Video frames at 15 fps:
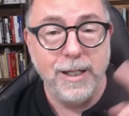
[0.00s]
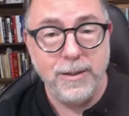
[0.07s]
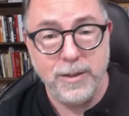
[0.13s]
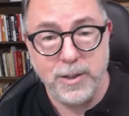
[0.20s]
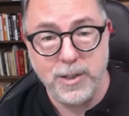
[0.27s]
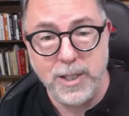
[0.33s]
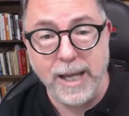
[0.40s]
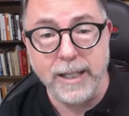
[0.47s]
The
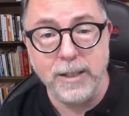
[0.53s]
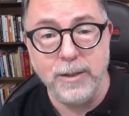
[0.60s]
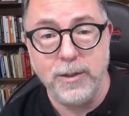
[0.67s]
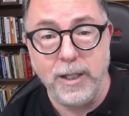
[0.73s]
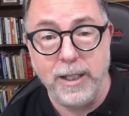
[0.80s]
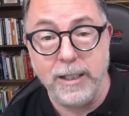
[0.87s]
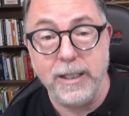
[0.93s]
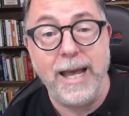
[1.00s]
second
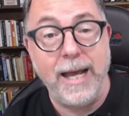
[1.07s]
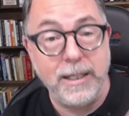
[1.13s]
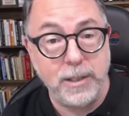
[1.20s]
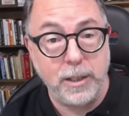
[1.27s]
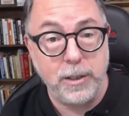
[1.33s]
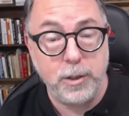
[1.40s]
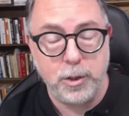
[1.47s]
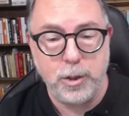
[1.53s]
thing, as
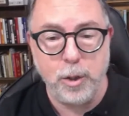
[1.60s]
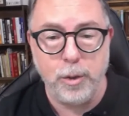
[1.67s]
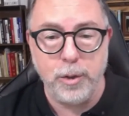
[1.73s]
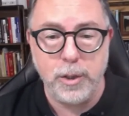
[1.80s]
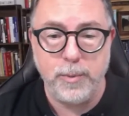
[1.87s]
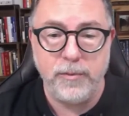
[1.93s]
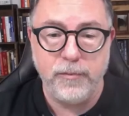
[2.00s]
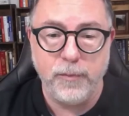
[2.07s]
I just showed
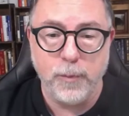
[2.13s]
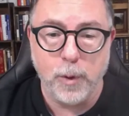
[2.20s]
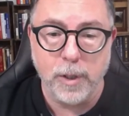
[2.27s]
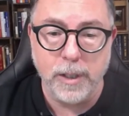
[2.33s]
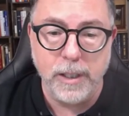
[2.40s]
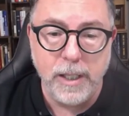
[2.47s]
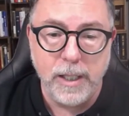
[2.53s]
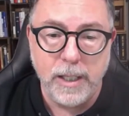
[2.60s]
you
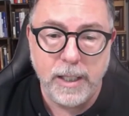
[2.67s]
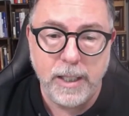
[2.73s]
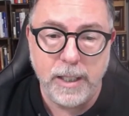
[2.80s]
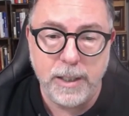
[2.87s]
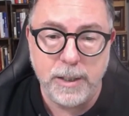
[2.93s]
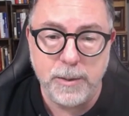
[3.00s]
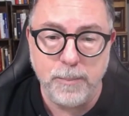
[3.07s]
before, is